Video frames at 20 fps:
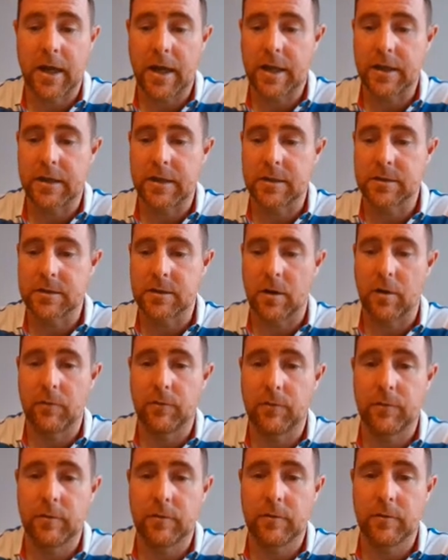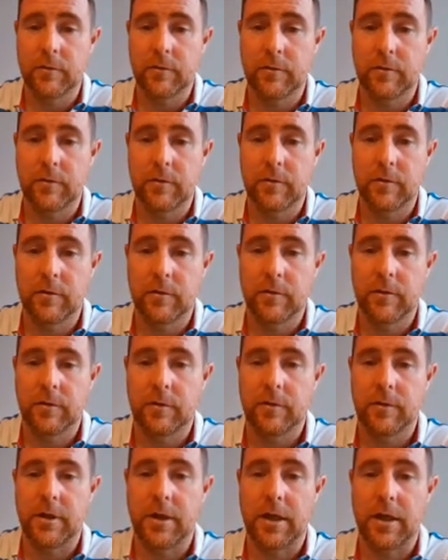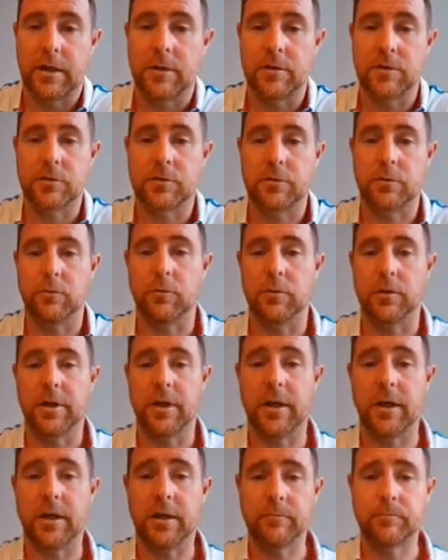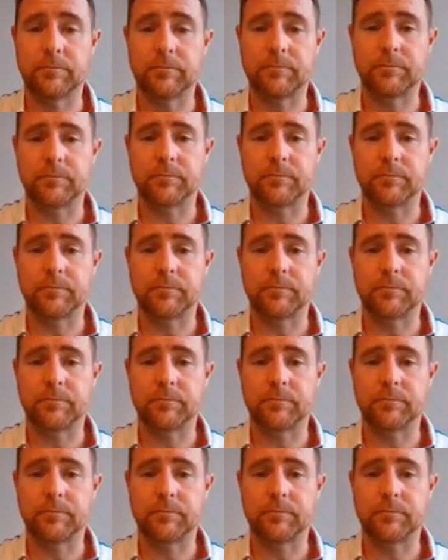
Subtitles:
edit off the end of the school year